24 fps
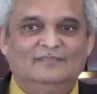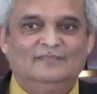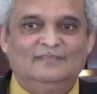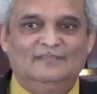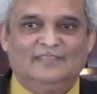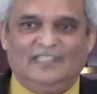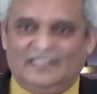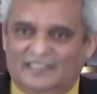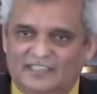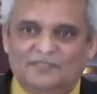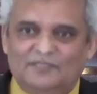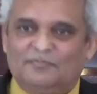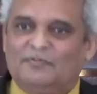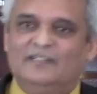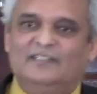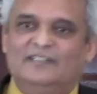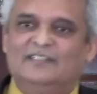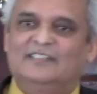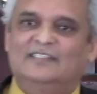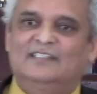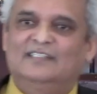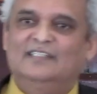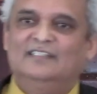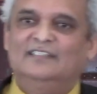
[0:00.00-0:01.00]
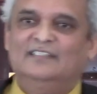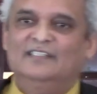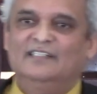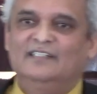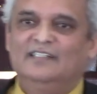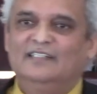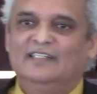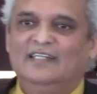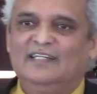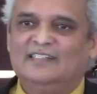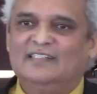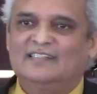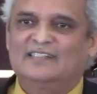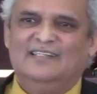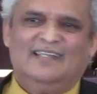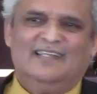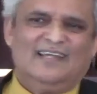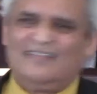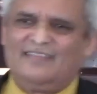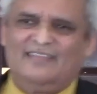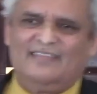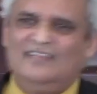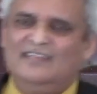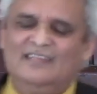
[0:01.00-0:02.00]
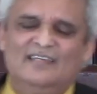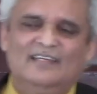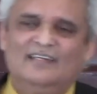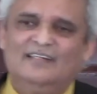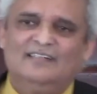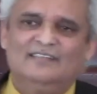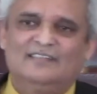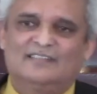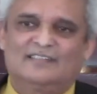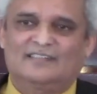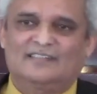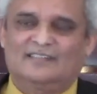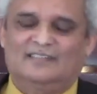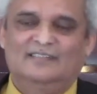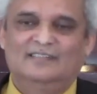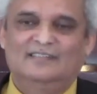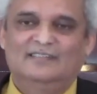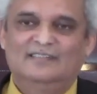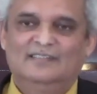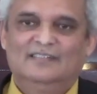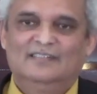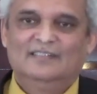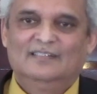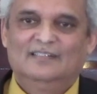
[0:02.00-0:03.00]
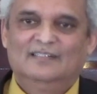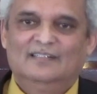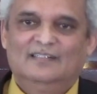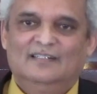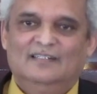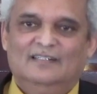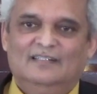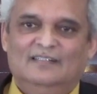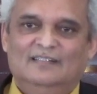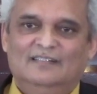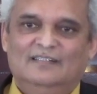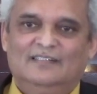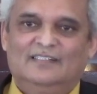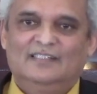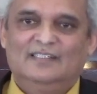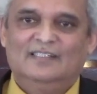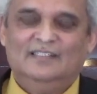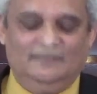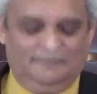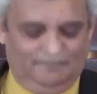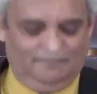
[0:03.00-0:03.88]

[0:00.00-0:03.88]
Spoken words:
That is what the sanctuary does, nothing else. You see?